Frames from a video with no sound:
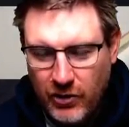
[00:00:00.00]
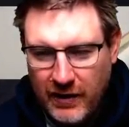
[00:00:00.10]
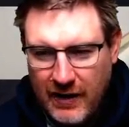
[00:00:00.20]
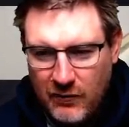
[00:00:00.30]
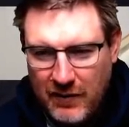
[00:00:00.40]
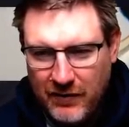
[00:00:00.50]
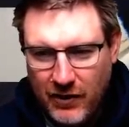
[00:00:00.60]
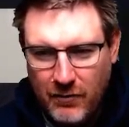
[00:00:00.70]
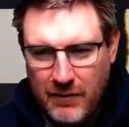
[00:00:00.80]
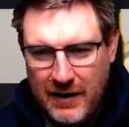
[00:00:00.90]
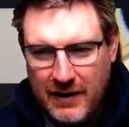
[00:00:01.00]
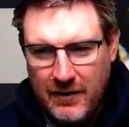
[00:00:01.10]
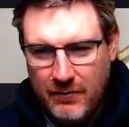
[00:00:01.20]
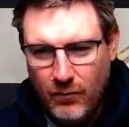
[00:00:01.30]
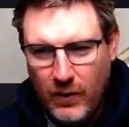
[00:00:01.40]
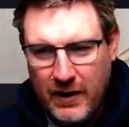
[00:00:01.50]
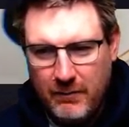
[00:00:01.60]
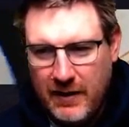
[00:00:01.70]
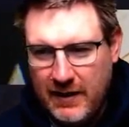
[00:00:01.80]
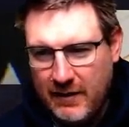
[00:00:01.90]
I, in case we have to go medium, wet,
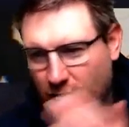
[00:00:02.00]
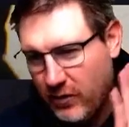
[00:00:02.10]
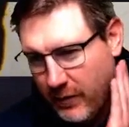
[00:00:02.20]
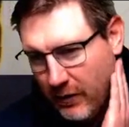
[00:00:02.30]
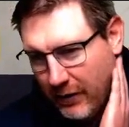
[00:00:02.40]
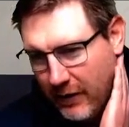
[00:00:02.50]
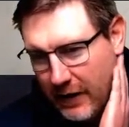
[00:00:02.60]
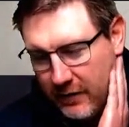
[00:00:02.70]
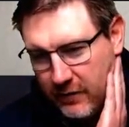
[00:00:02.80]
medium, or something like that.